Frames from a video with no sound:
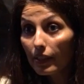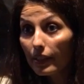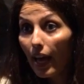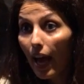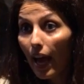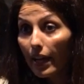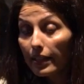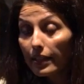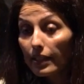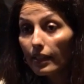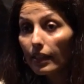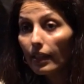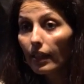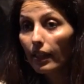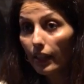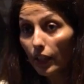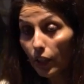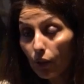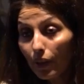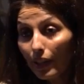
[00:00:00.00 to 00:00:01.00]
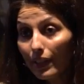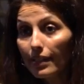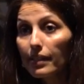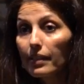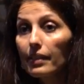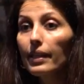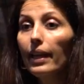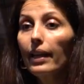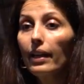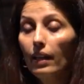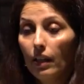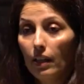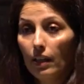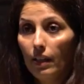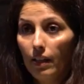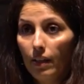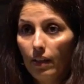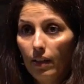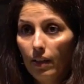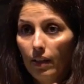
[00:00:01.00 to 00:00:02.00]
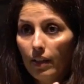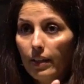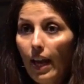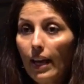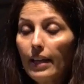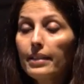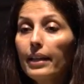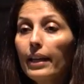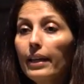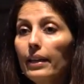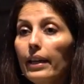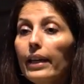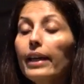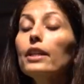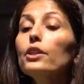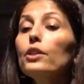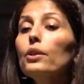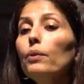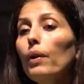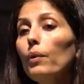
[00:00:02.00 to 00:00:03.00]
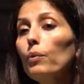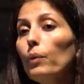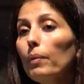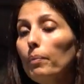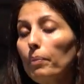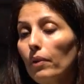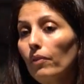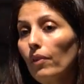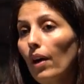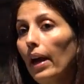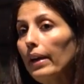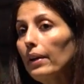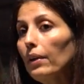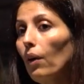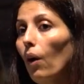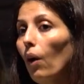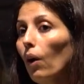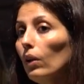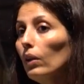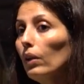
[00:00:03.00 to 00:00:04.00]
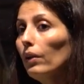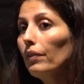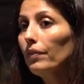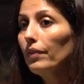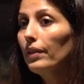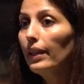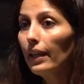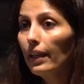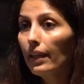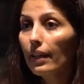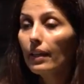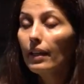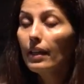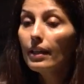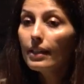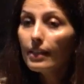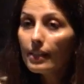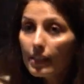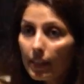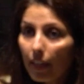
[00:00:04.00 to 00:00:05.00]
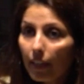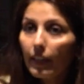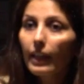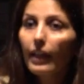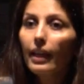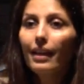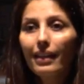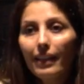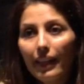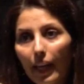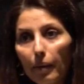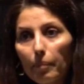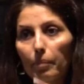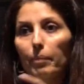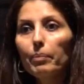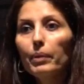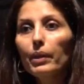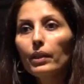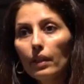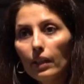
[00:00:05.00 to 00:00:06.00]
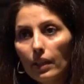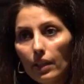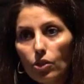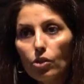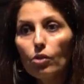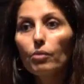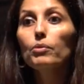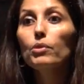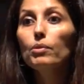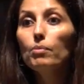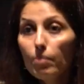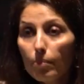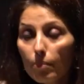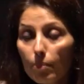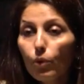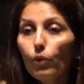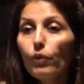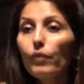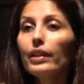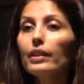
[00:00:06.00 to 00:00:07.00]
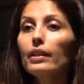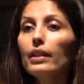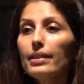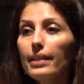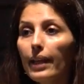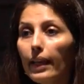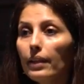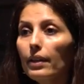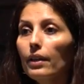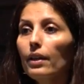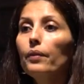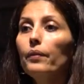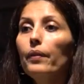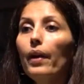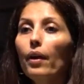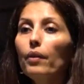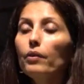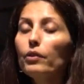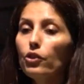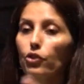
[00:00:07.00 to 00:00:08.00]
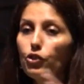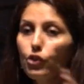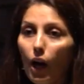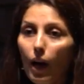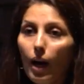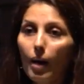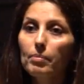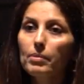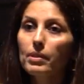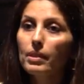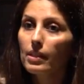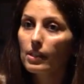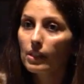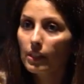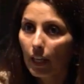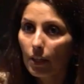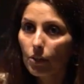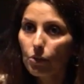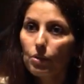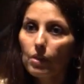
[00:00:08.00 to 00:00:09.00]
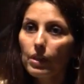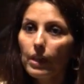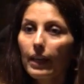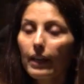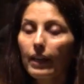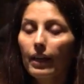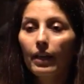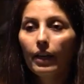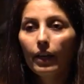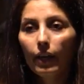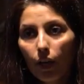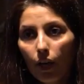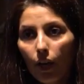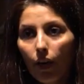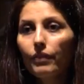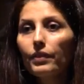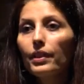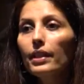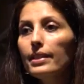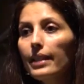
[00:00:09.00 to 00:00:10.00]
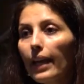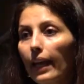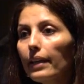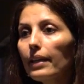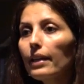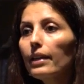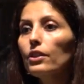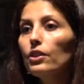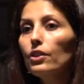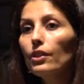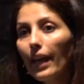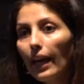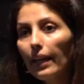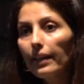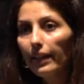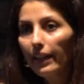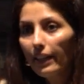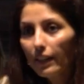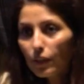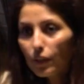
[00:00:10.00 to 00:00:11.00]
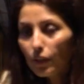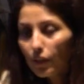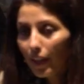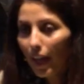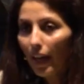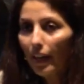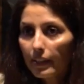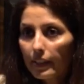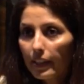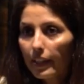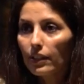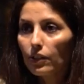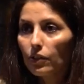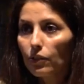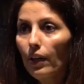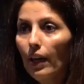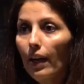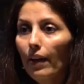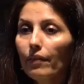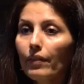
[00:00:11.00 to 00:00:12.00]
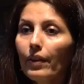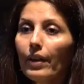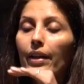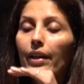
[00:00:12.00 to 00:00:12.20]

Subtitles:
that you can sync that data into, and we provide all of the syncing capabilities. So moving the data around, the jobs, the scheduling of the data to get into that DX graph.